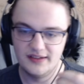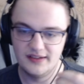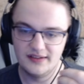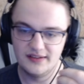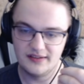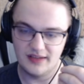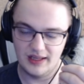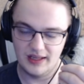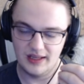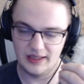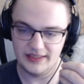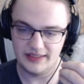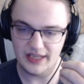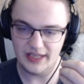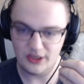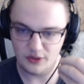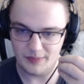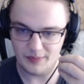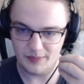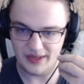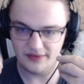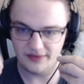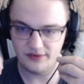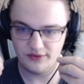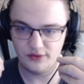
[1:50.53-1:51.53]
uh,
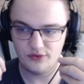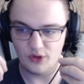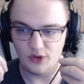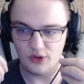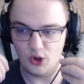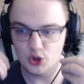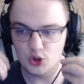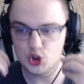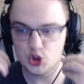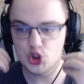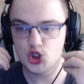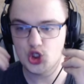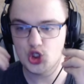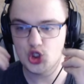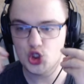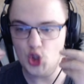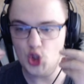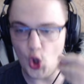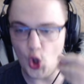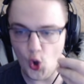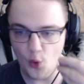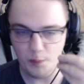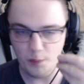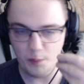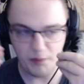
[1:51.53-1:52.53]
necromancers are
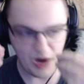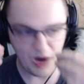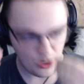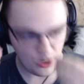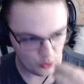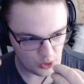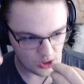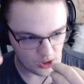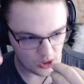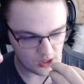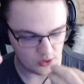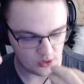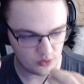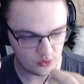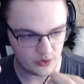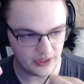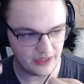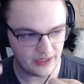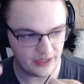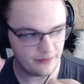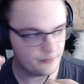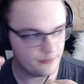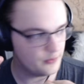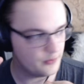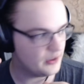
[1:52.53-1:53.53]
so power
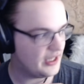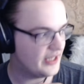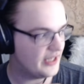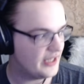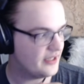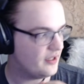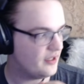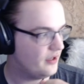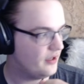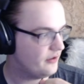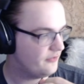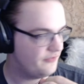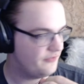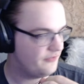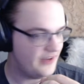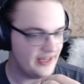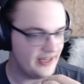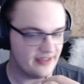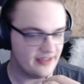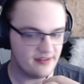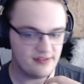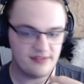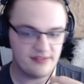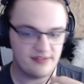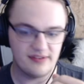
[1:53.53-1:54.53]
hungry for like other
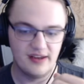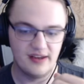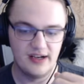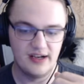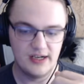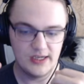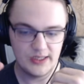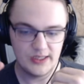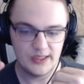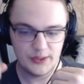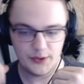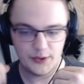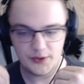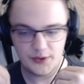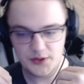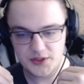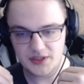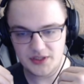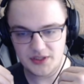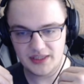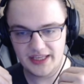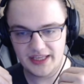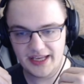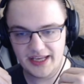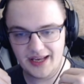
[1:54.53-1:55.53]
things, you
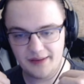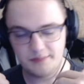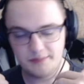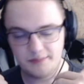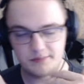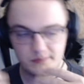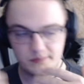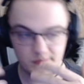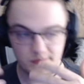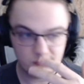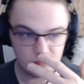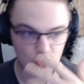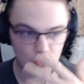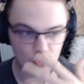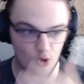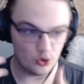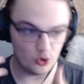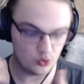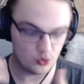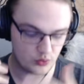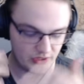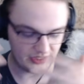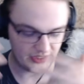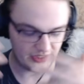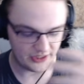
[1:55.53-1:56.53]
usually don't
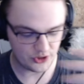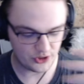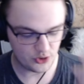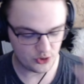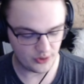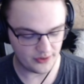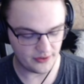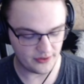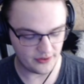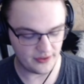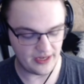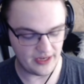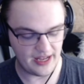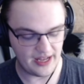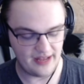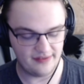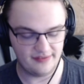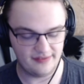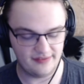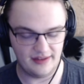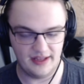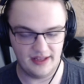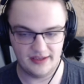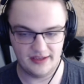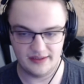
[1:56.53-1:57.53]
really treat her as
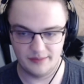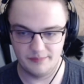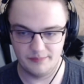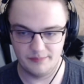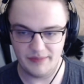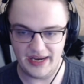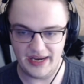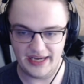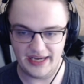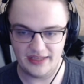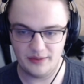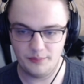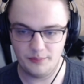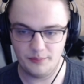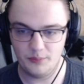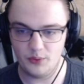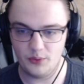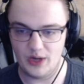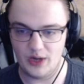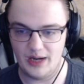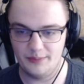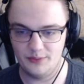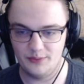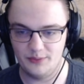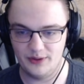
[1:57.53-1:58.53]
like a main
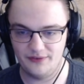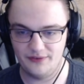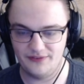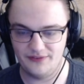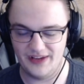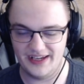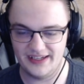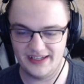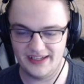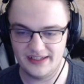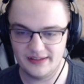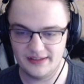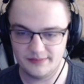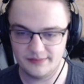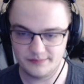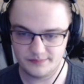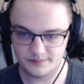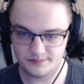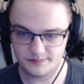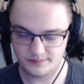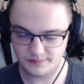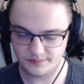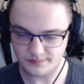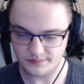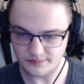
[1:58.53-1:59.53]
primary thing.
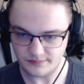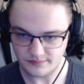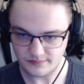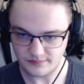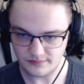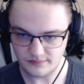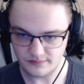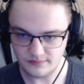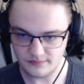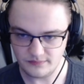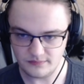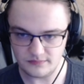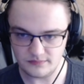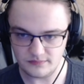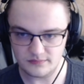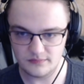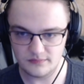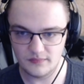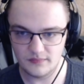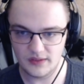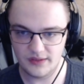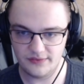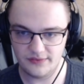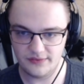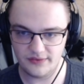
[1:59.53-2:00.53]

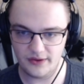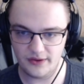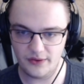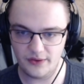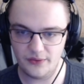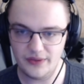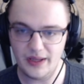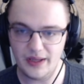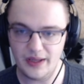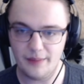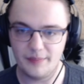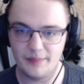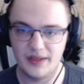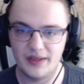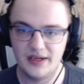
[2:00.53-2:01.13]
So yeah,